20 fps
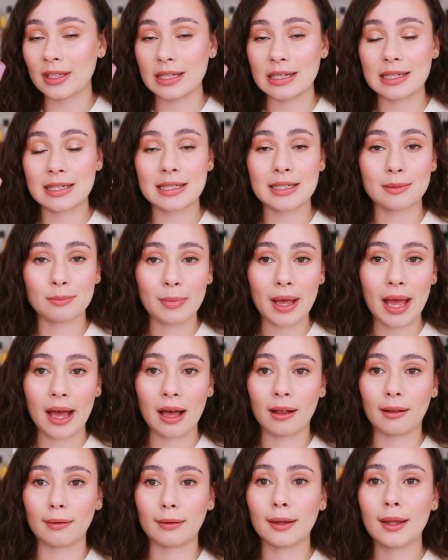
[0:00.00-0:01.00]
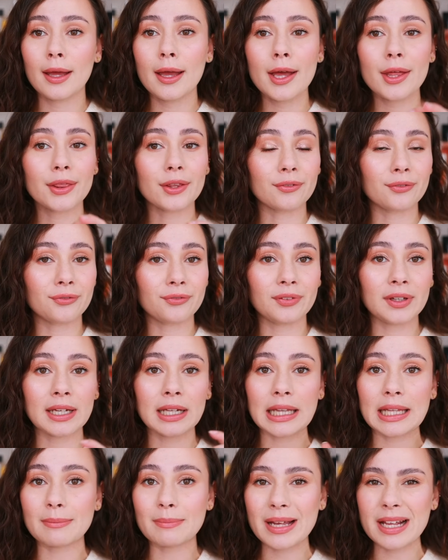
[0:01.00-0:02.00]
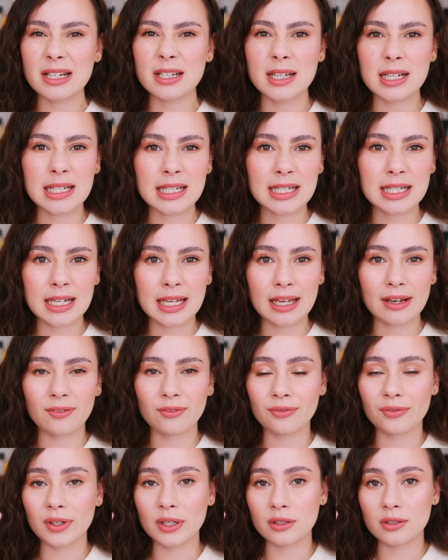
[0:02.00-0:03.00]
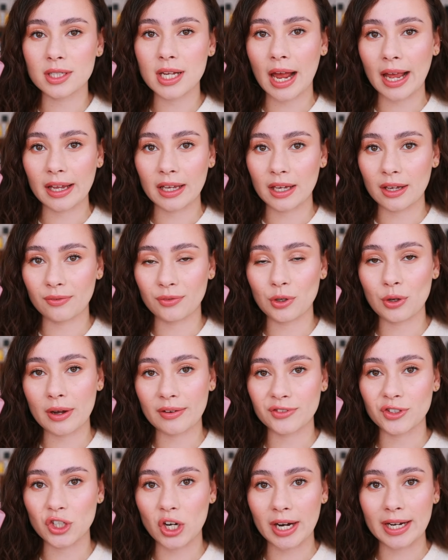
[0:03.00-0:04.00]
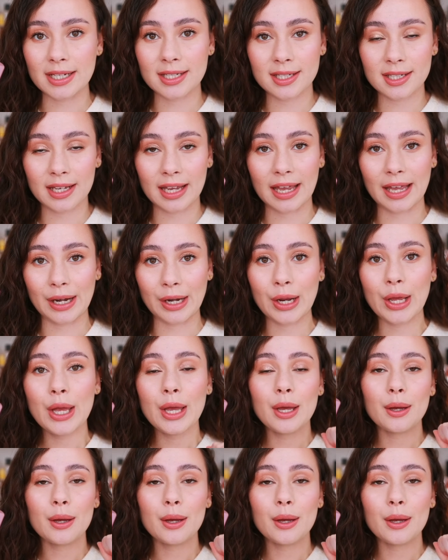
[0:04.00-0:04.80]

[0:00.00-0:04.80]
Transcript: the smell, the feel, it makes the skin feel tight if you have dry skin.